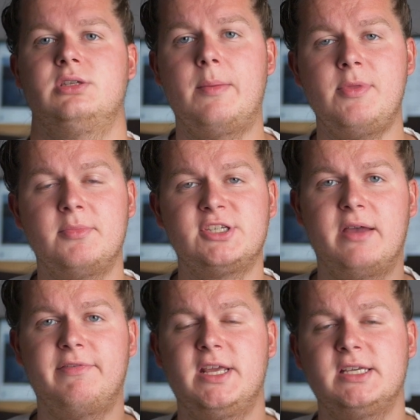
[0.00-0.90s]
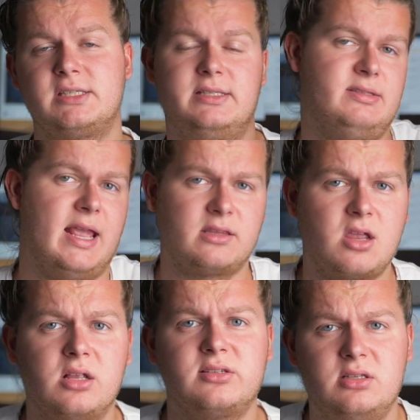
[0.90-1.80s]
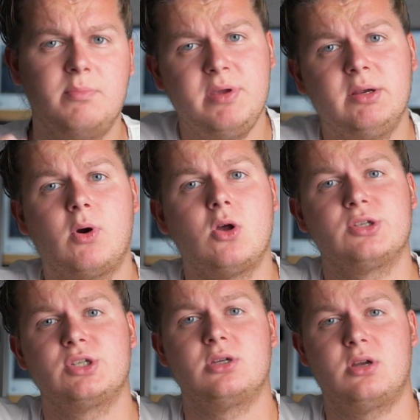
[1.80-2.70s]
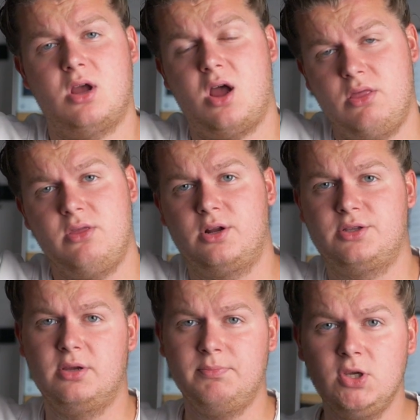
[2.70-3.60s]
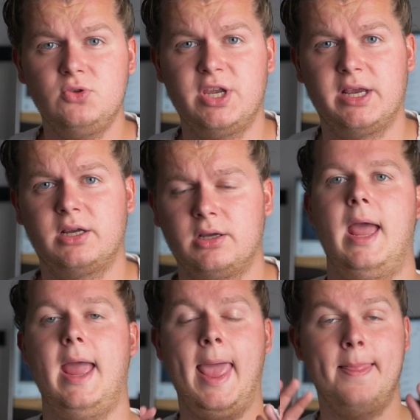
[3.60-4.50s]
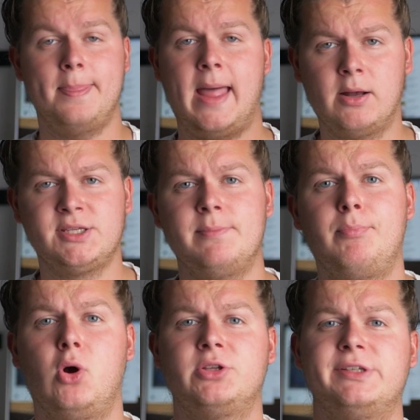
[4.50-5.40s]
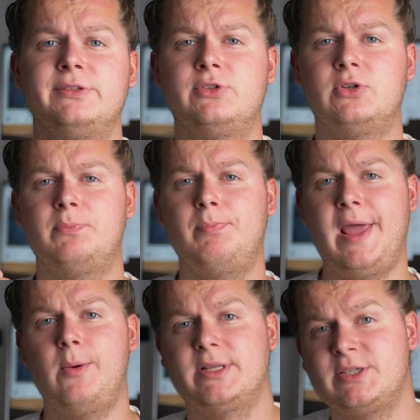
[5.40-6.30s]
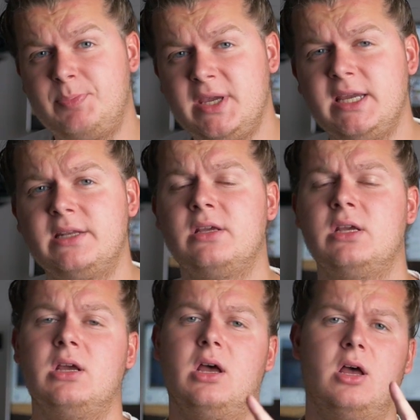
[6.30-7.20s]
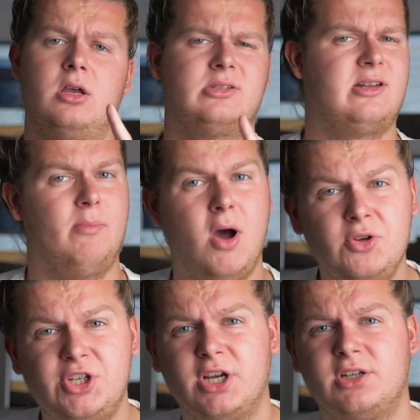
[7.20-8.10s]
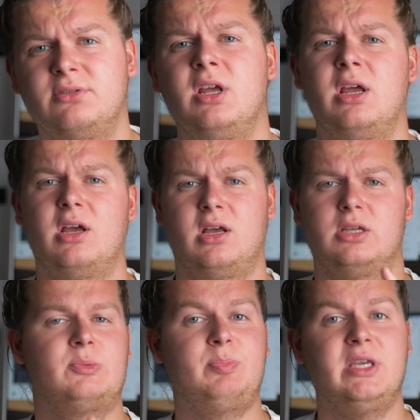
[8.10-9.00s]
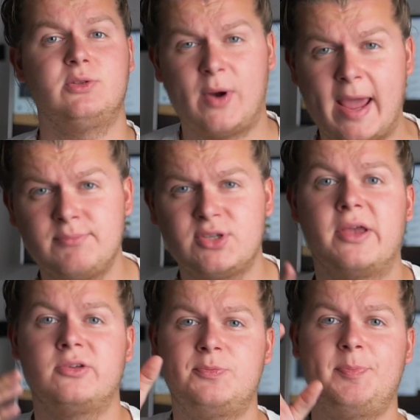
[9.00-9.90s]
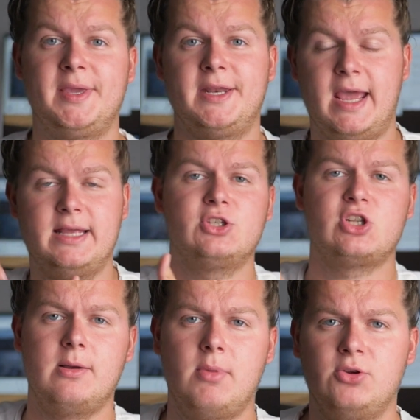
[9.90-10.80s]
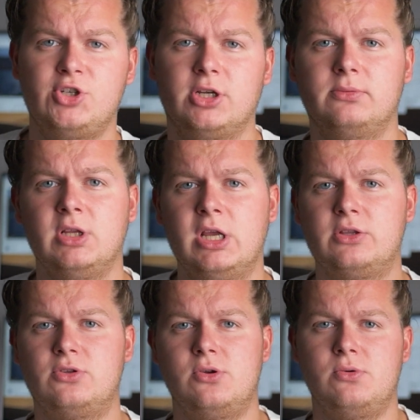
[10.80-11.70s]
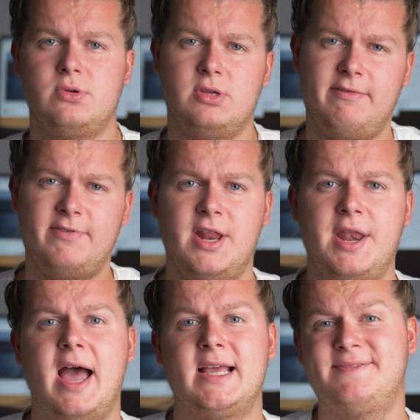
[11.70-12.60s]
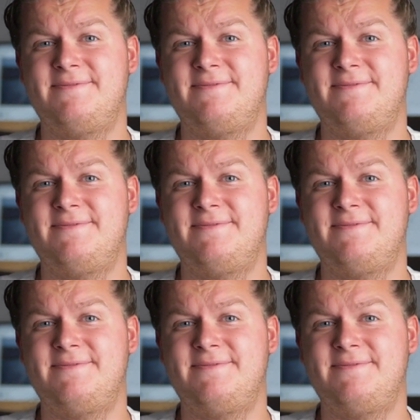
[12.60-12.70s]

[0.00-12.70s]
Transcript: Step number seven is then cut the B-rolls under the music. And now it's important to play with speed, slow motion, speed ramps, so speed and slow motion, to give it a nice